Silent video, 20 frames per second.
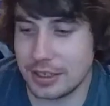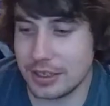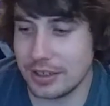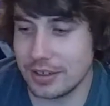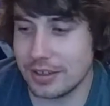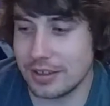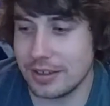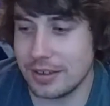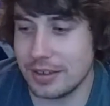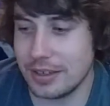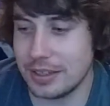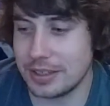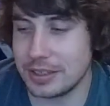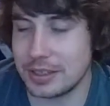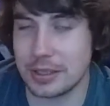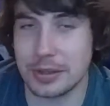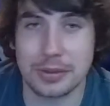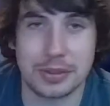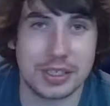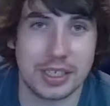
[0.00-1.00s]
here. It's
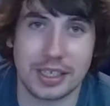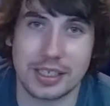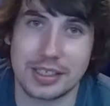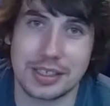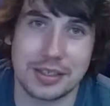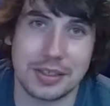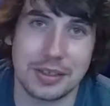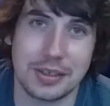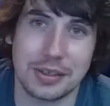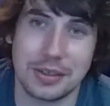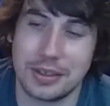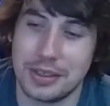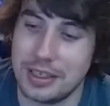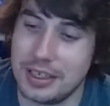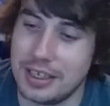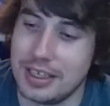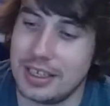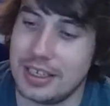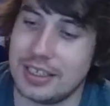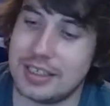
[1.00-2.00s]
so sexy though.
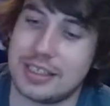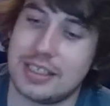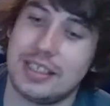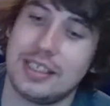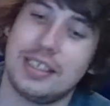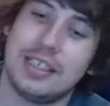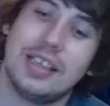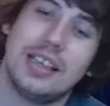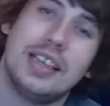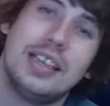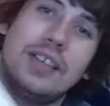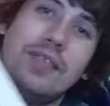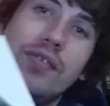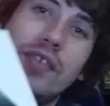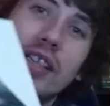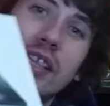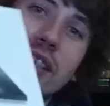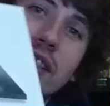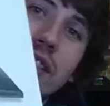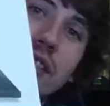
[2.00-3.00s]
It's the
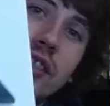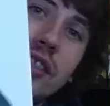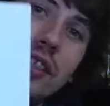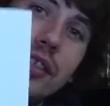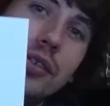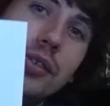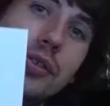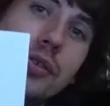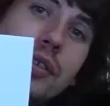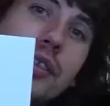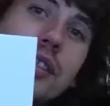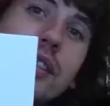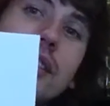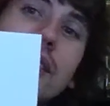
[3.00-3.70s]
NVIDIA Shield